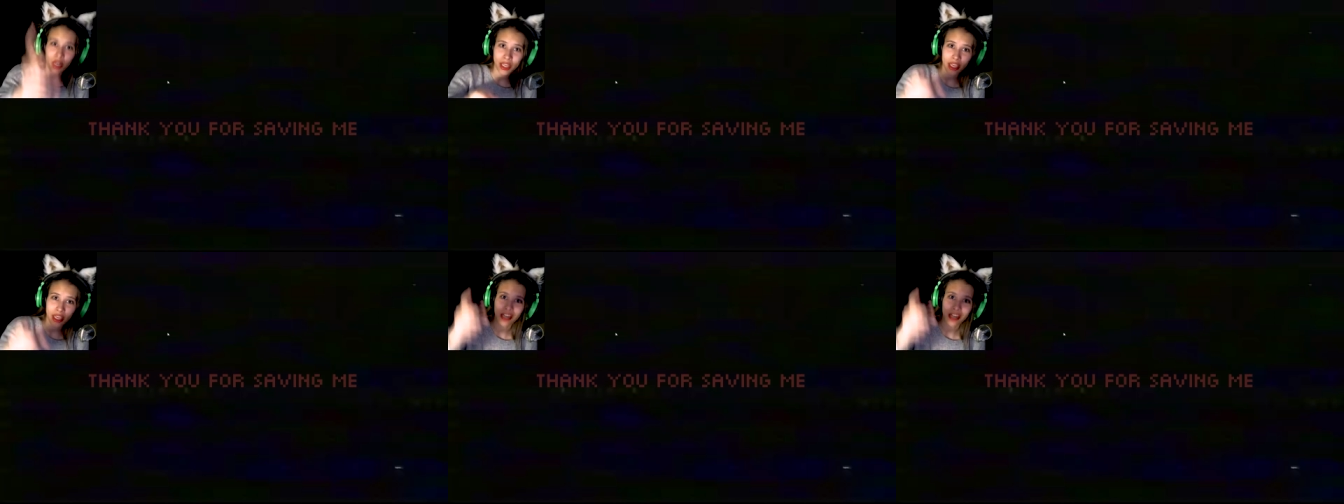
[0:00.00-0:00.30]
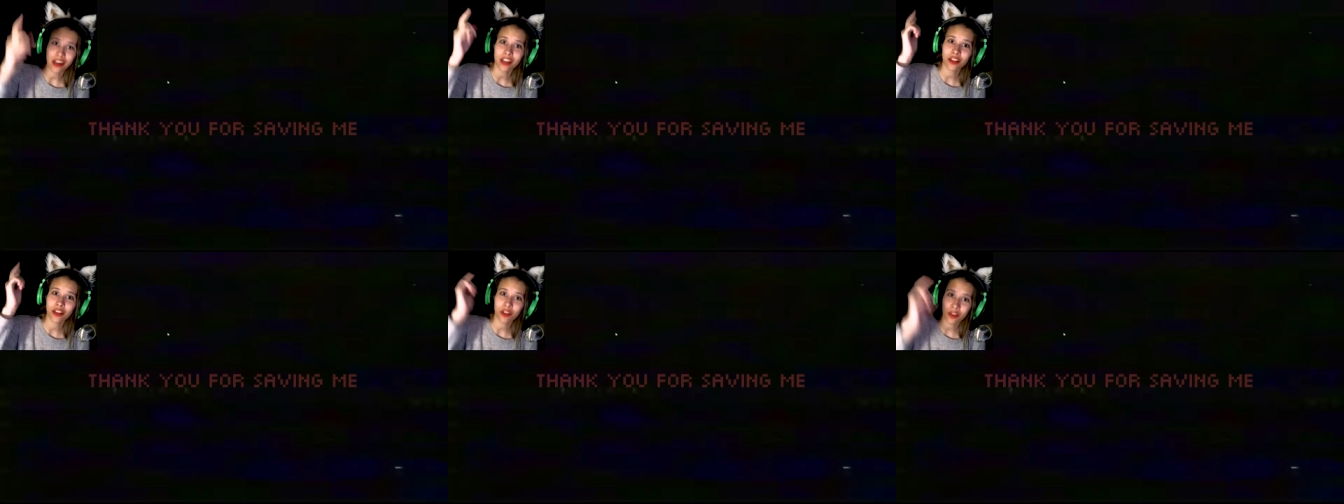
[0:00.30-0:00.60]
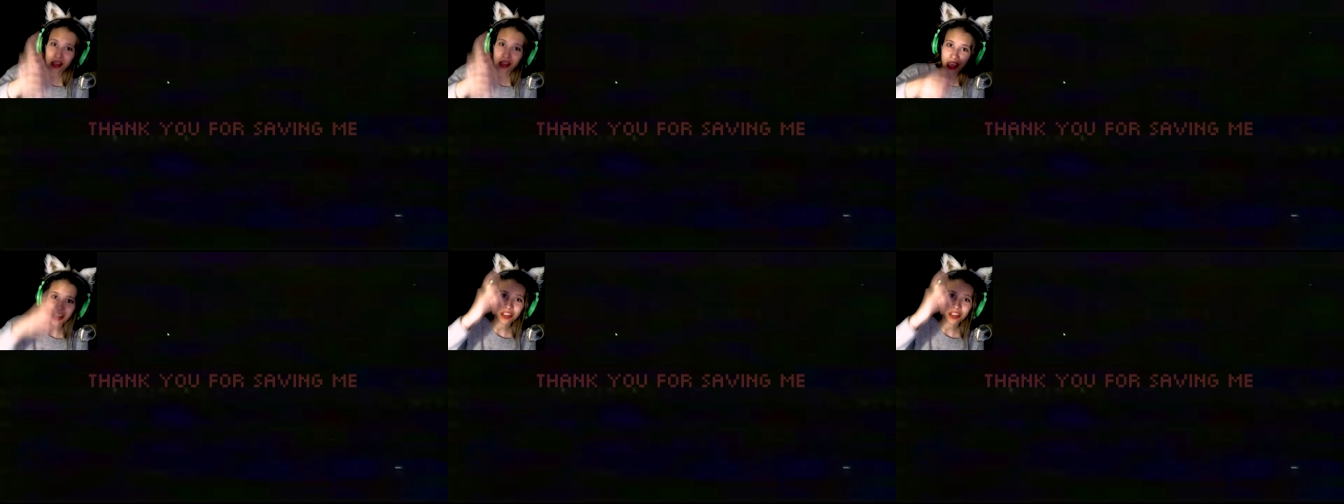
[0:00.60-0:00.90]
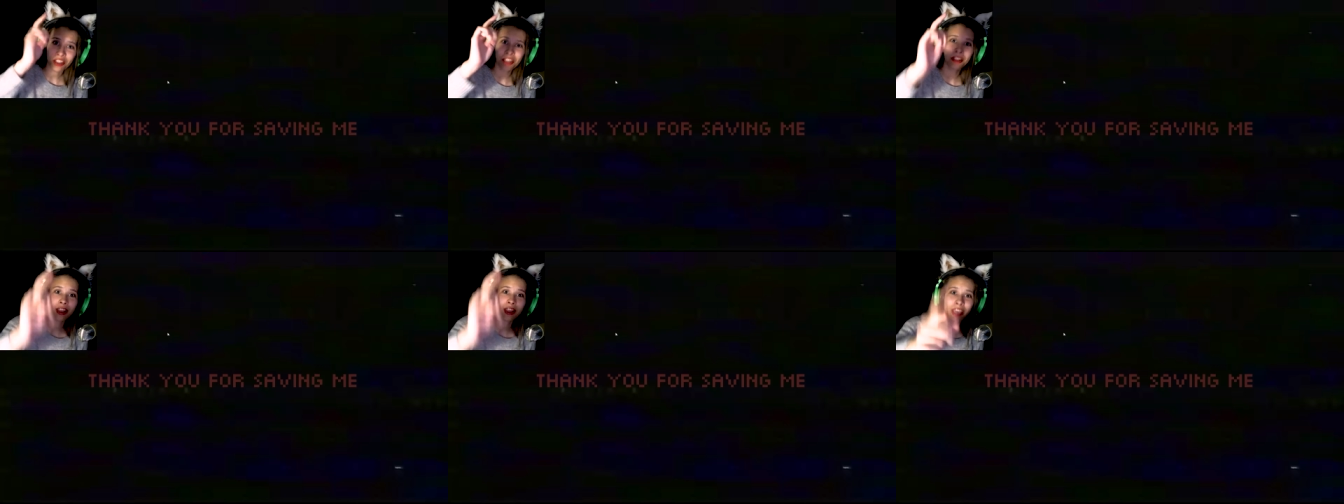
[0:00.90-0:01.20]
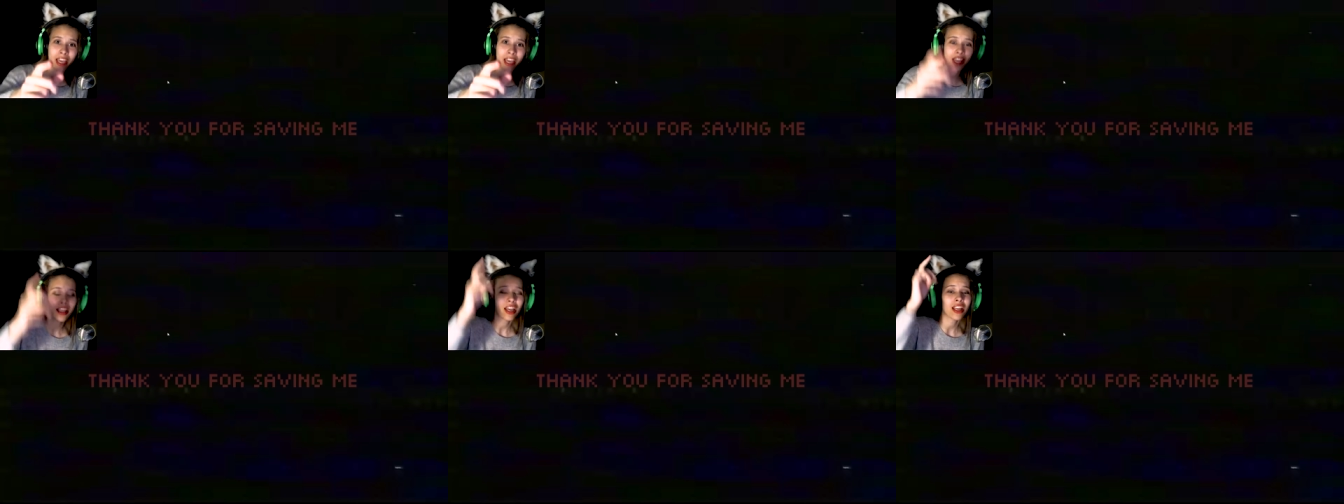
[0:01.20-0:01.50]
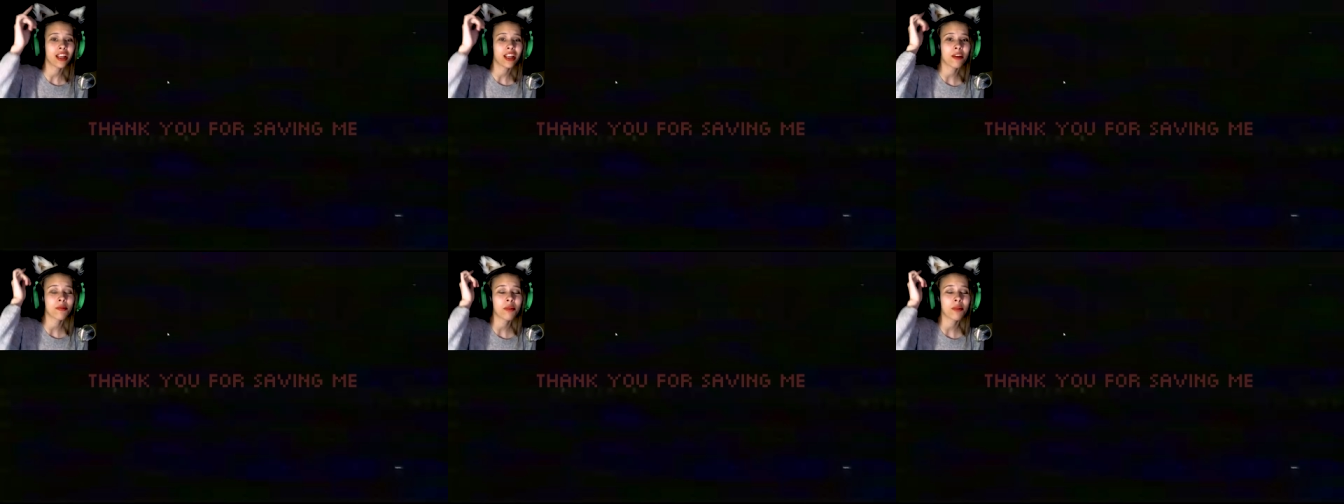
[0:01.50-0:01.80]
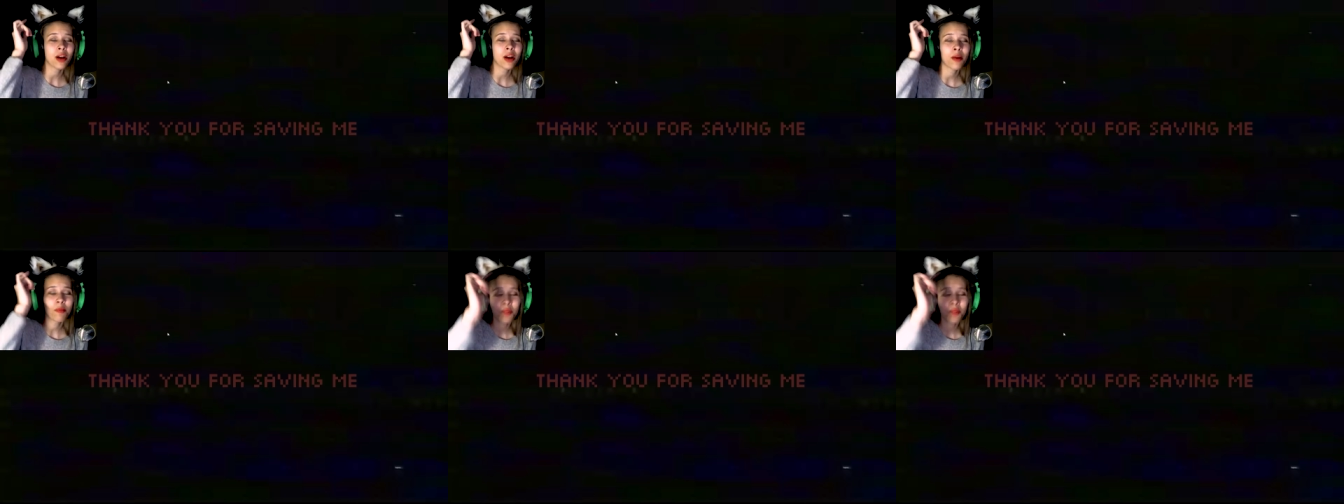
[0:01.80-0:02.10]
here and you're here till the end, and I
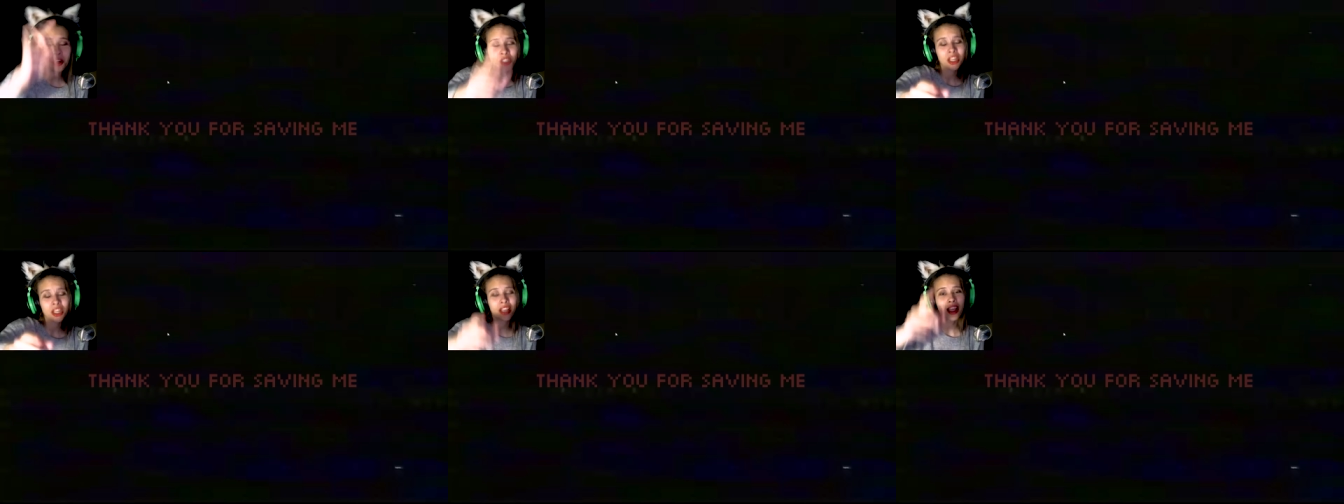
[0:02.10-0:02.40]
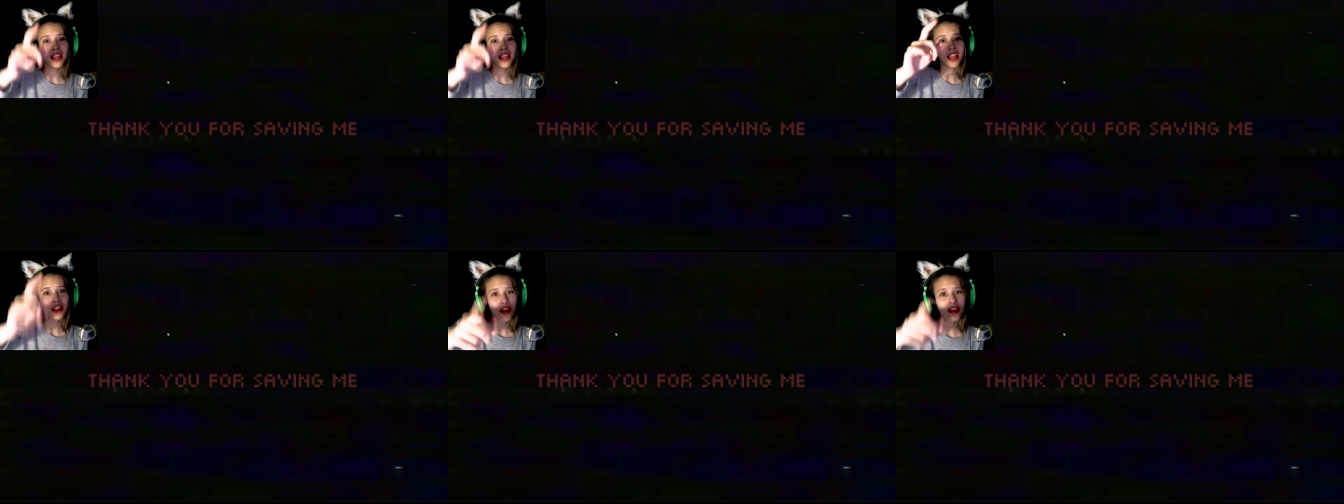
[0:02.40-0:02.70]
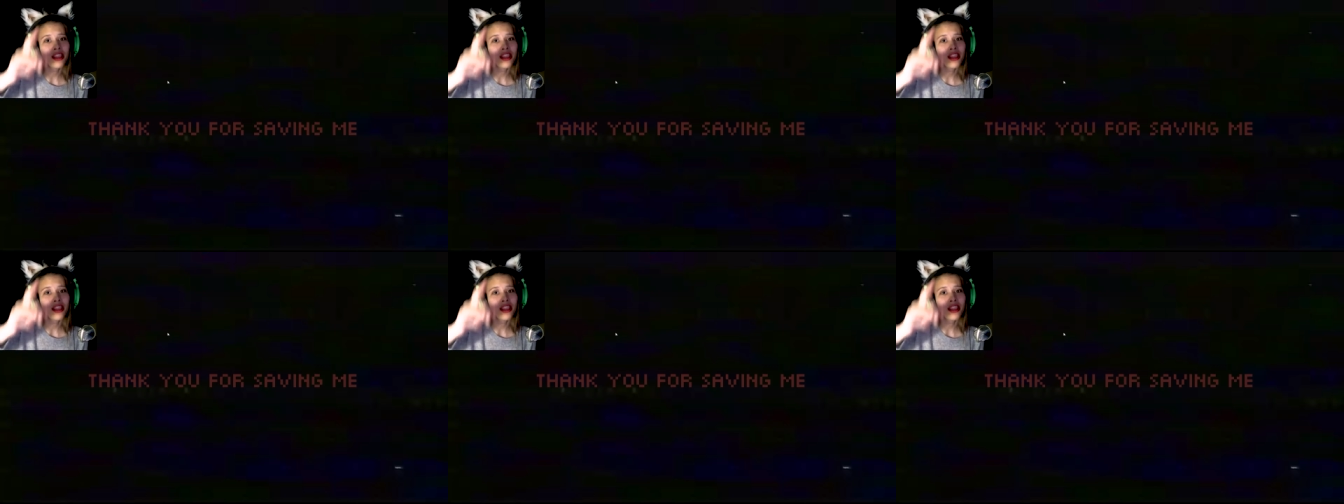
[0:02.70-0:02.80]
appreciate that a lot.